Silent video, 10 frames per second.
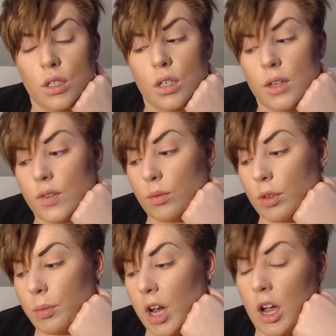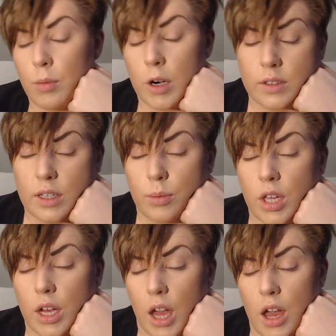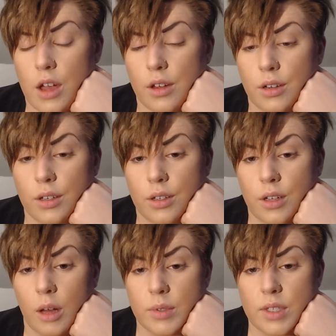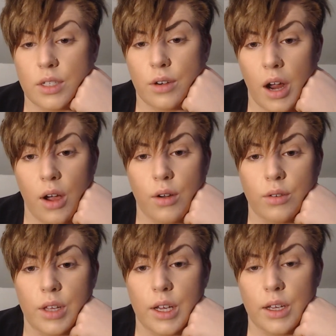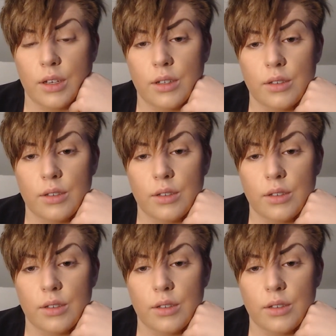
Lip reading: even with my eyebrows, I'll be like, hey, help a sister out, like,